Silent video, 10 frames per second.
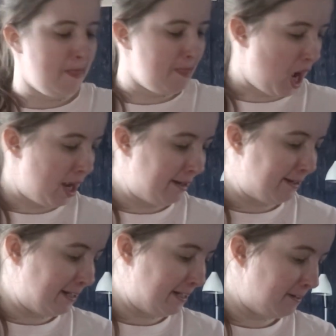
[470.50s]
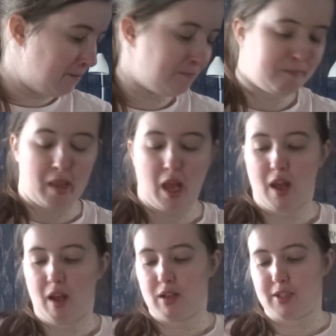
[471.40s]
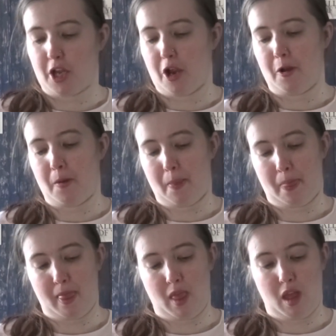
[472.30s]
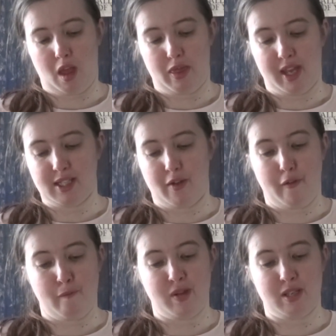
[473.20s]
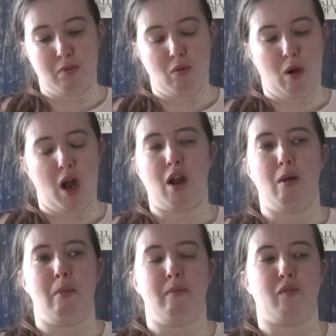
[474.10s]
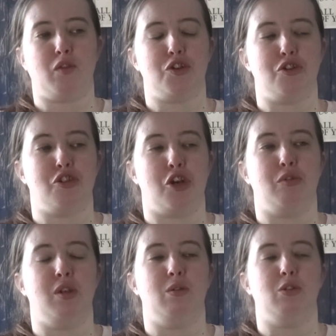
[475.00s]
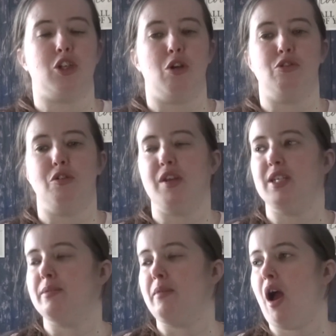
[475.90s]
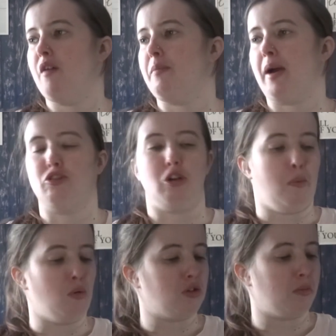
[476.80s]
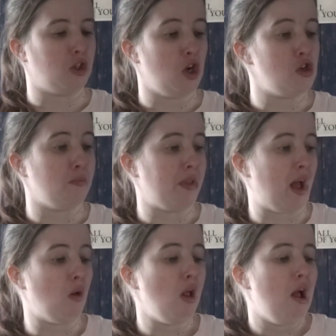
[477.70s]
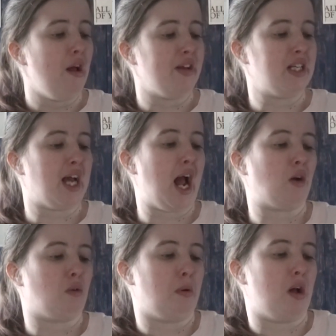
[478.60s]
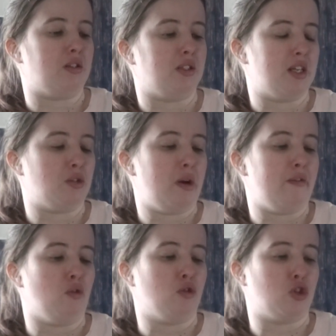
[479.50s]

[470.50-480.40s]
that I needed. So these are invisible. I can't remember if I showed you these in my other pound shop haul, so I'm showing you them now. These are aquaplasters. They're 24